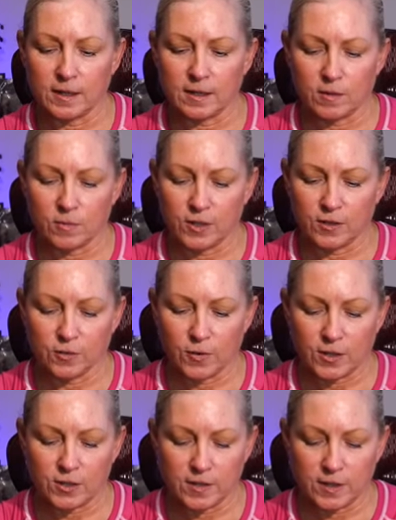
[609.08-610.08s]
I don't want to
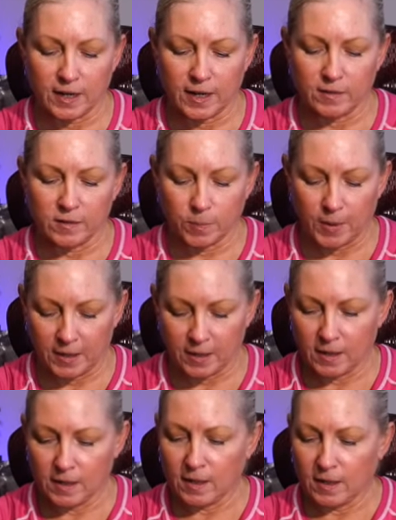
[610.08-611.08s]
scratch the lens,
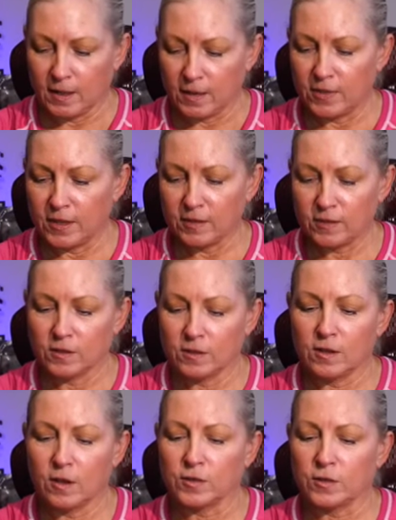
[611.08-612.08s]
but this
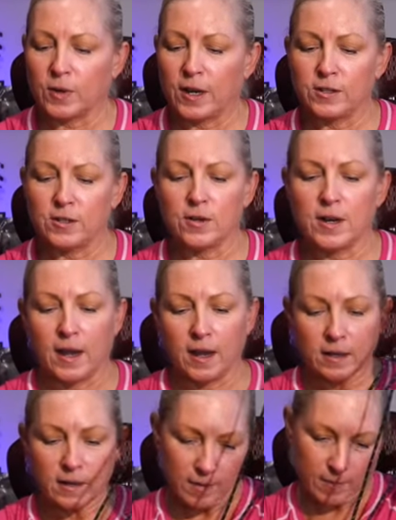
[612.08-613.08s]
goes around your neck.